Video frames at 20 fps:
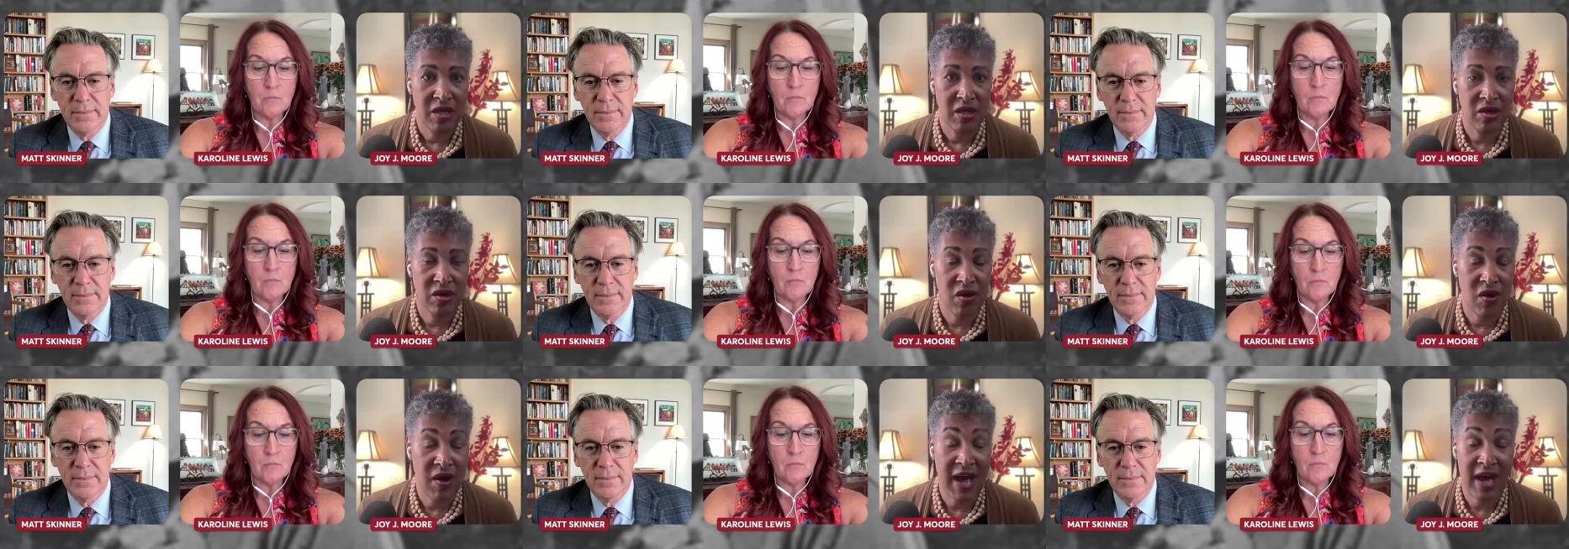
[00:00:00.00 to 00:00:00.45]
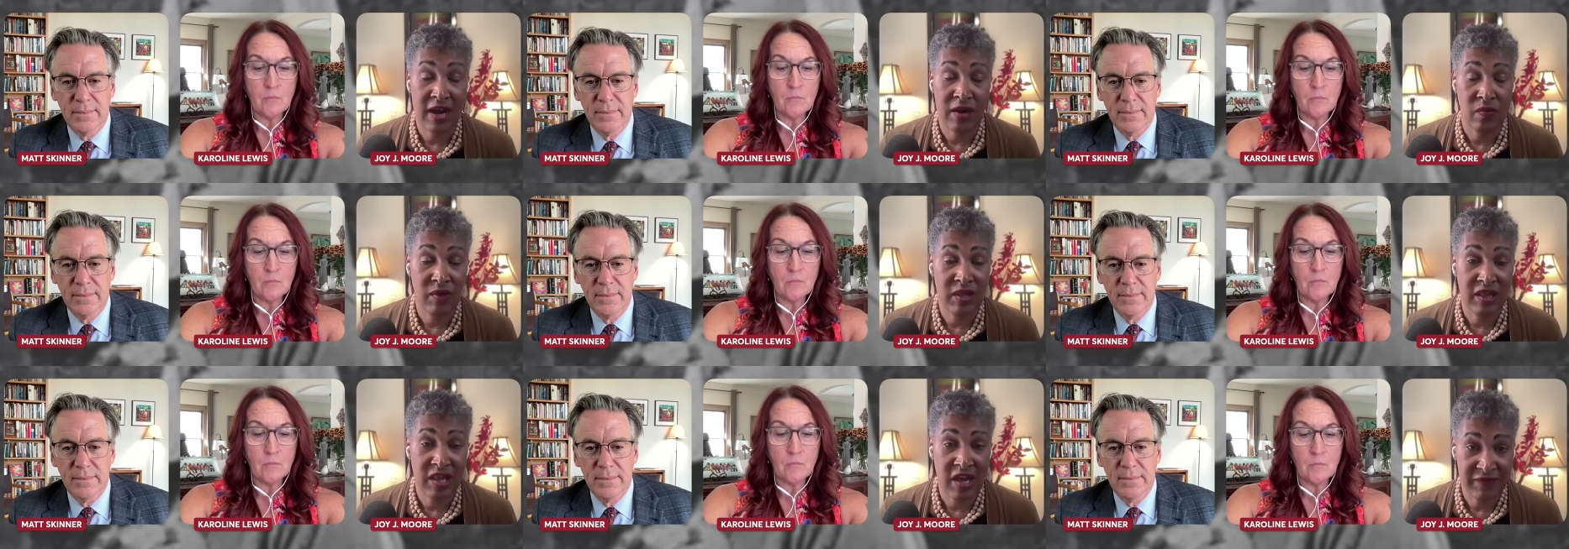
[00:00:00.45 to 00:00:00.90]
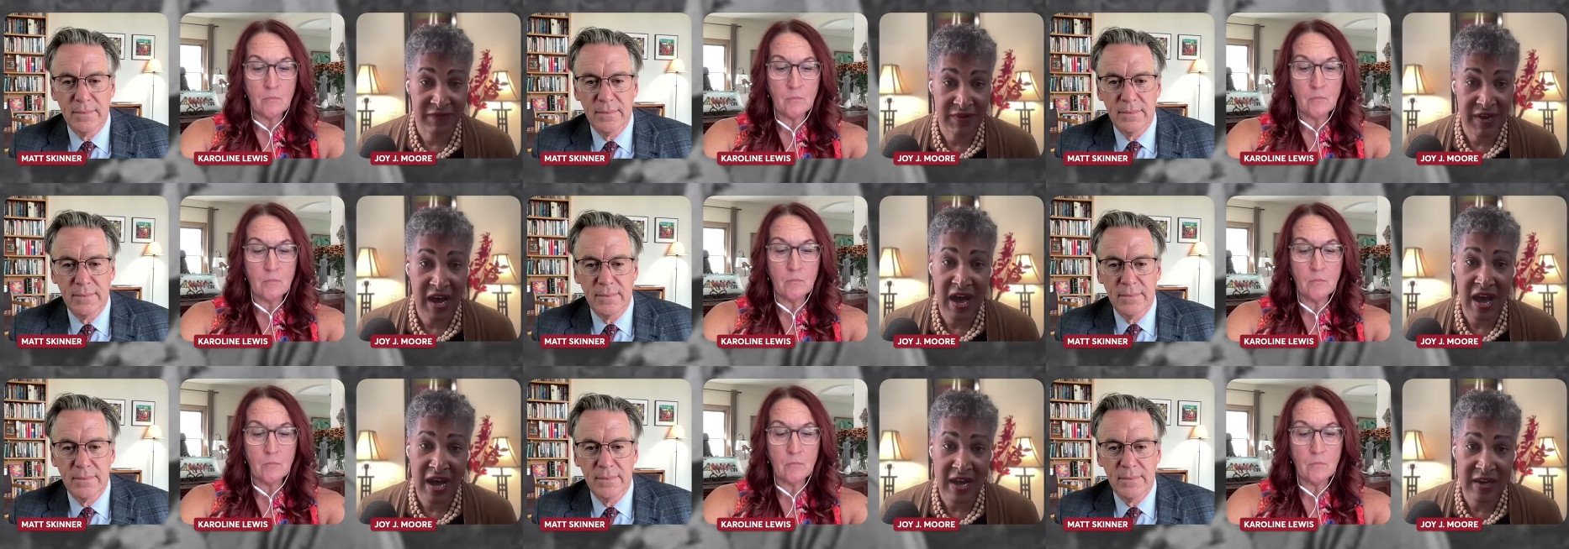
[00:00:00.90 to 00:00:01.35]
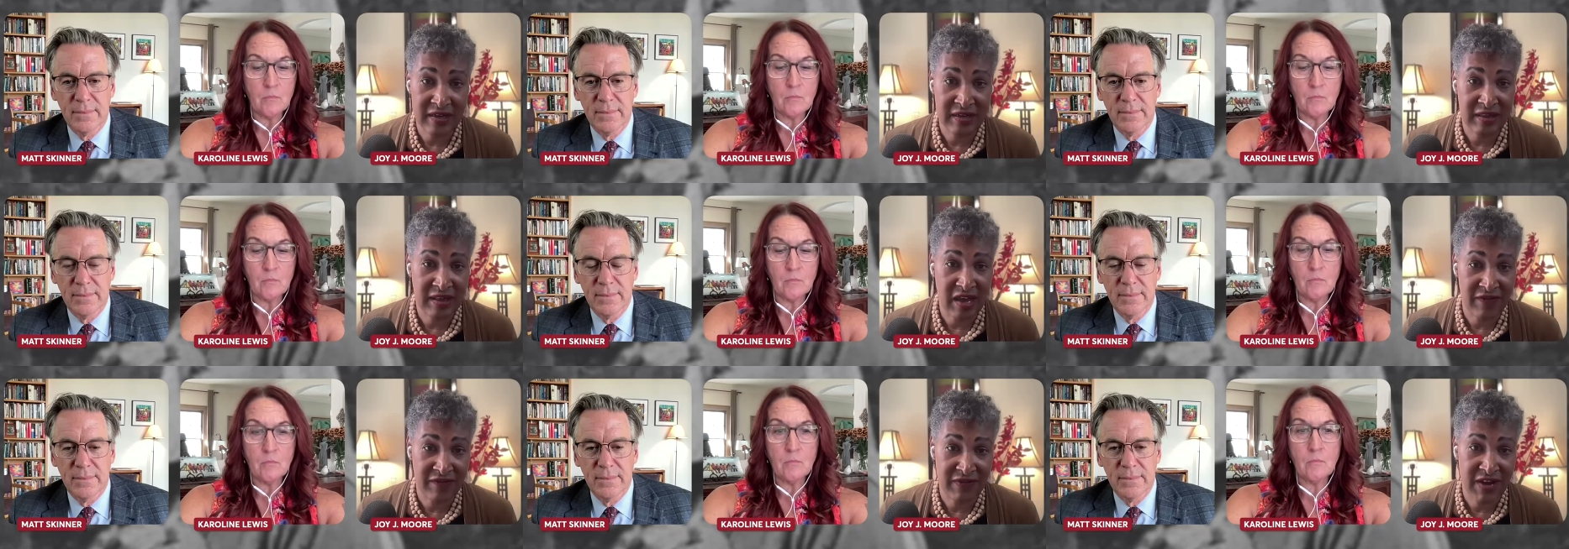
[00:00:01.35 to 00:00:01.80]
Speaker 1: you know, how do we love God
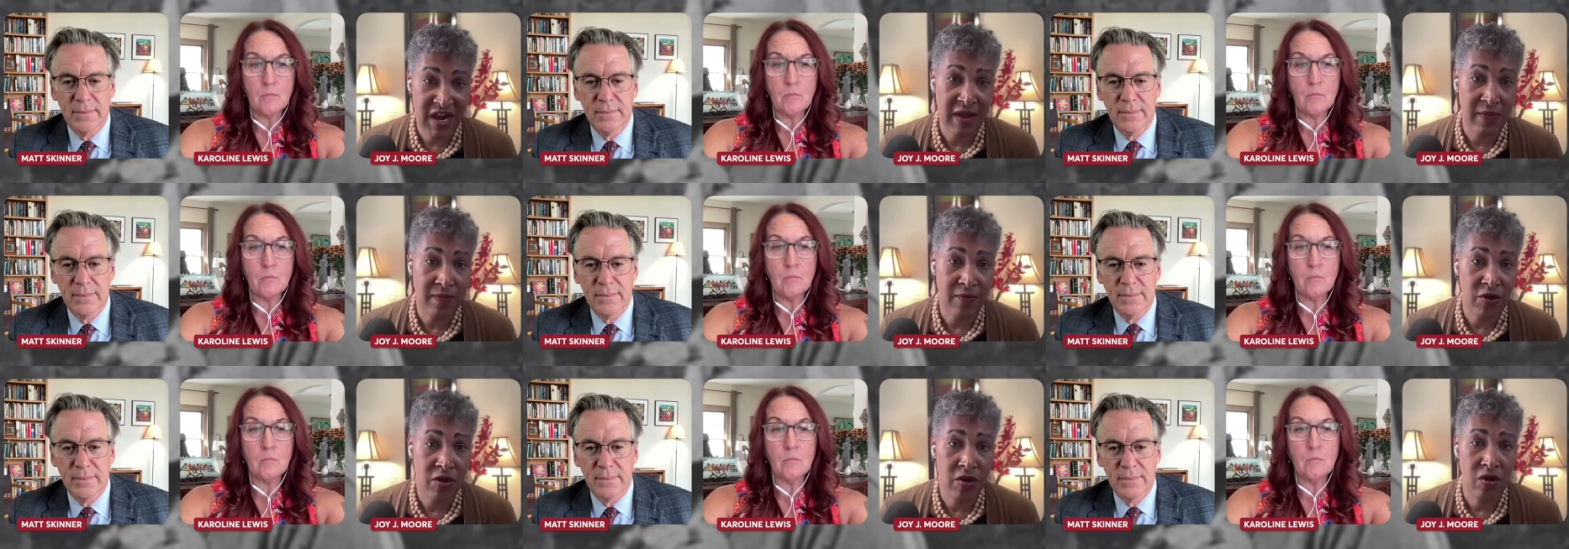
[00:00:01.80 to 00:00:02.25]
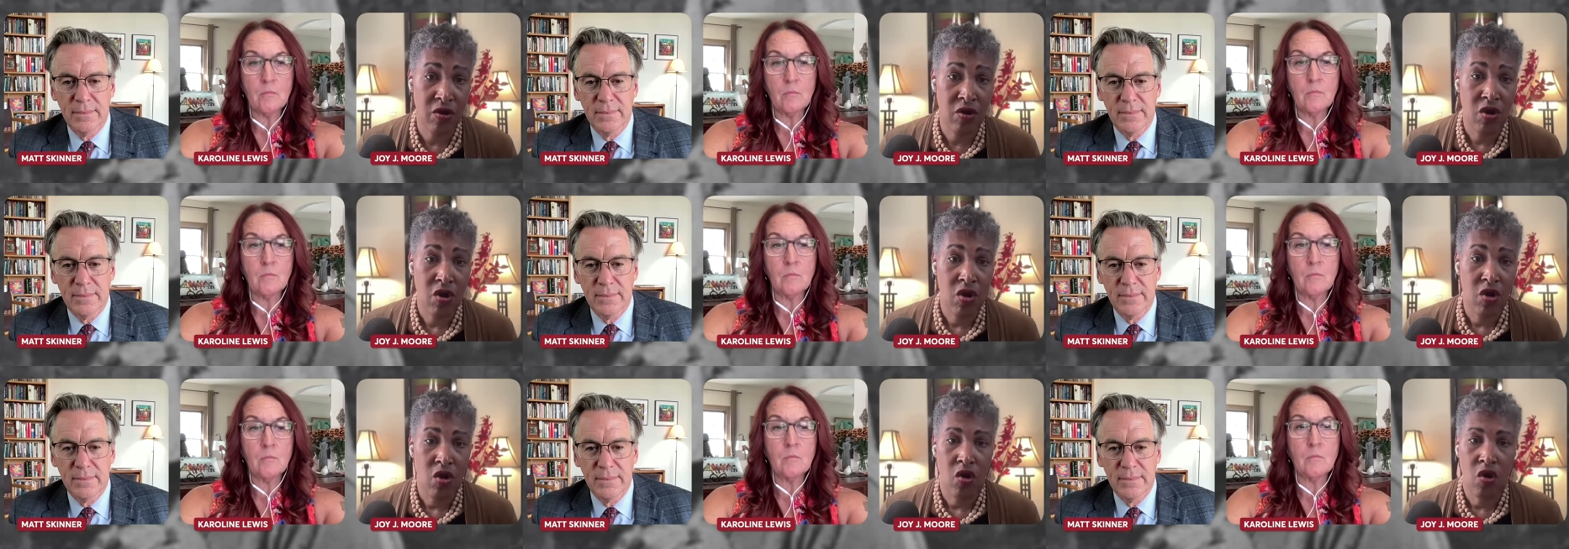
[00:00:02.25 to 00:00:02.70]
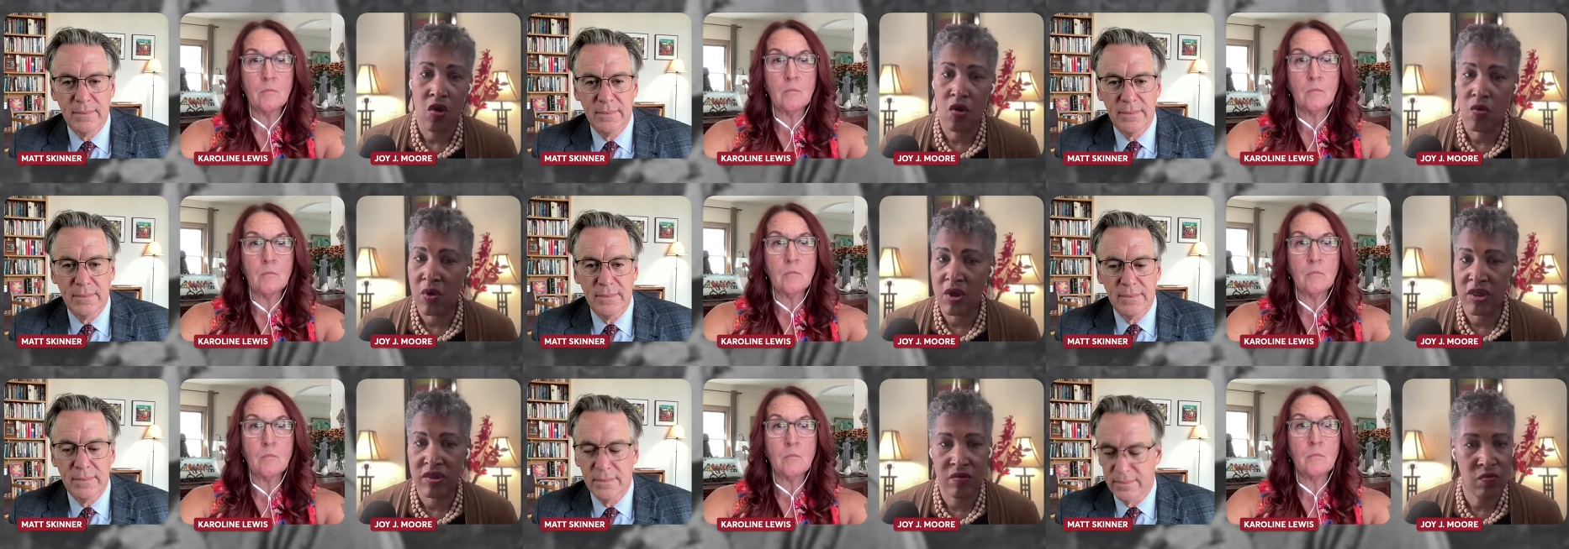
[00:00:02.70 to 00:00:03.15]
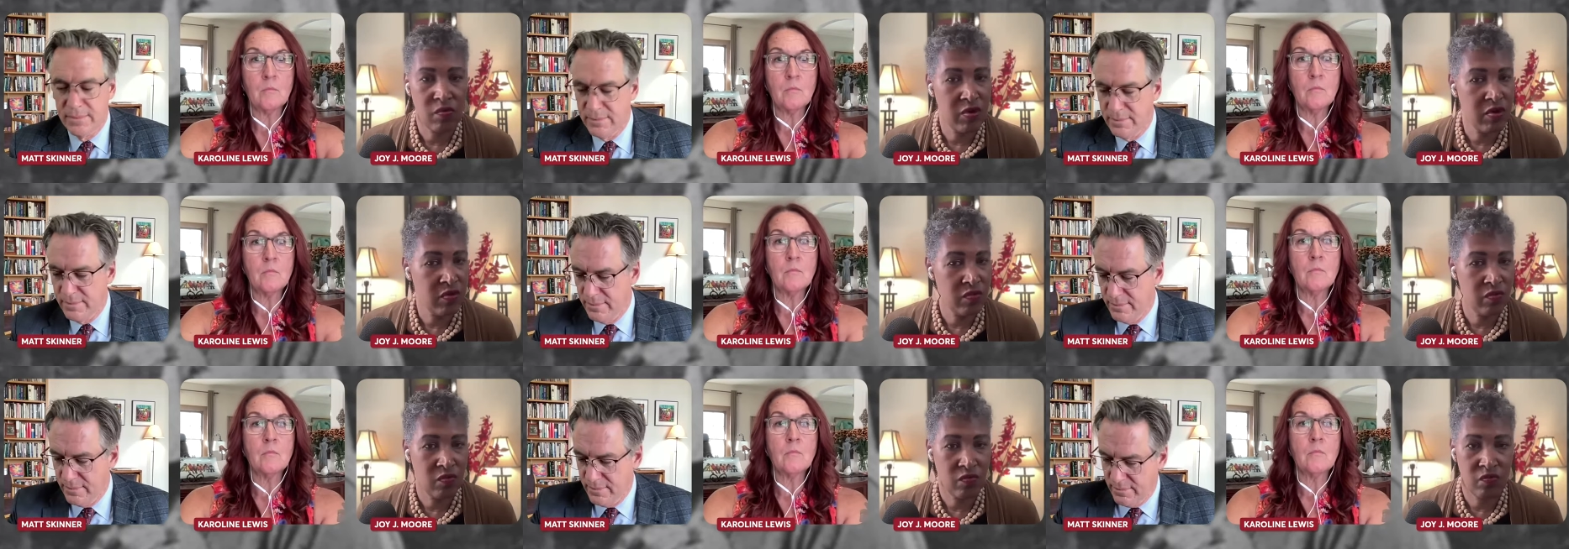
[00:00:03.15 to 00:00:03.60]
and love neighbor, or whether
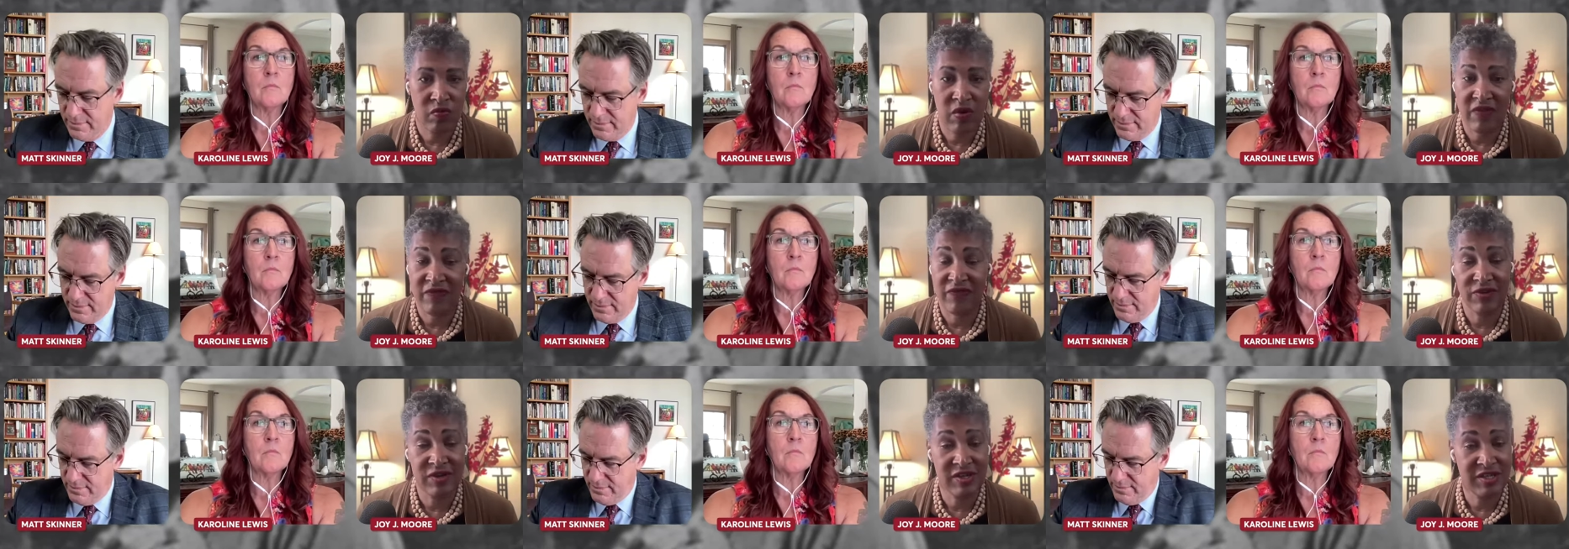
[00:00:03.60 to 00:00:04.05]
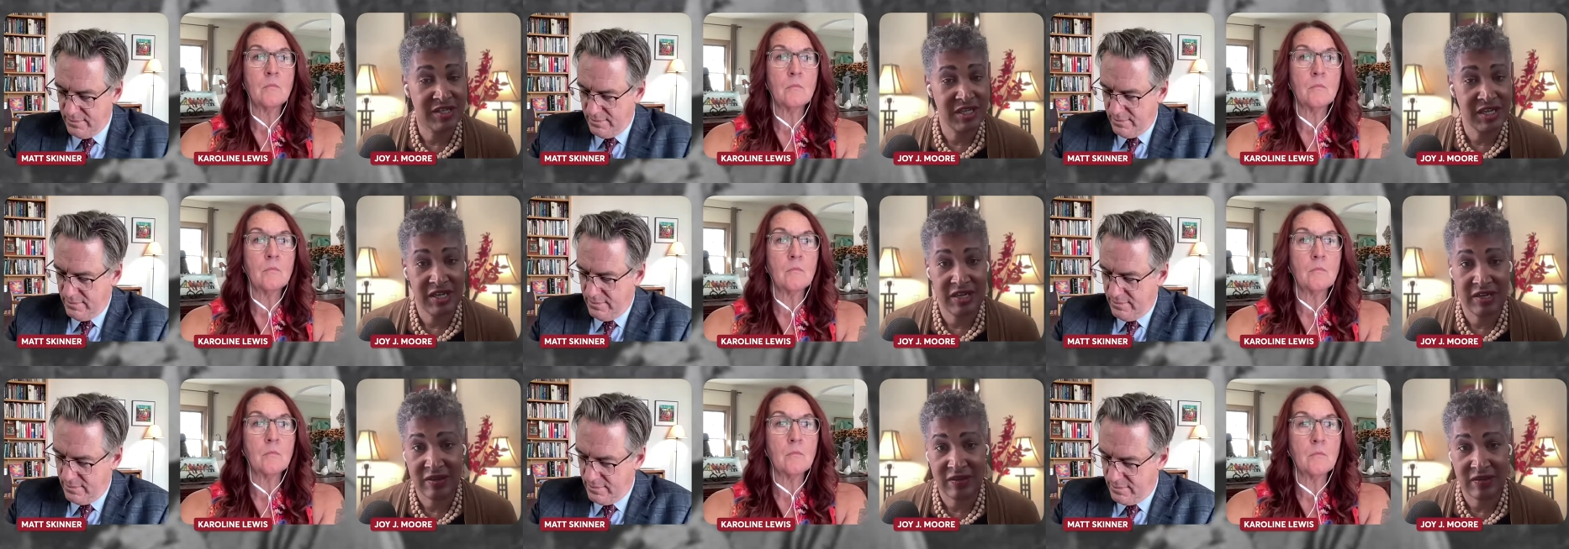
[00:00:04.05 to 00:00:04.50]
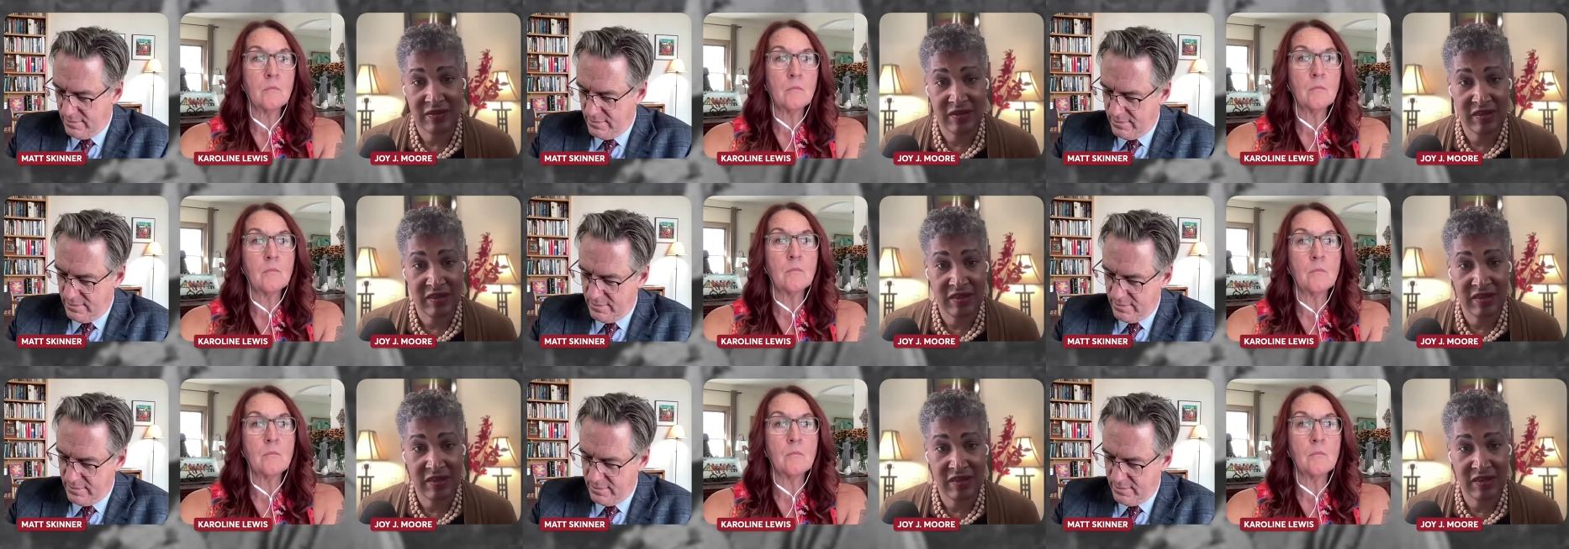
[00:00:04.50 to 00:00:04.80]
we're referencing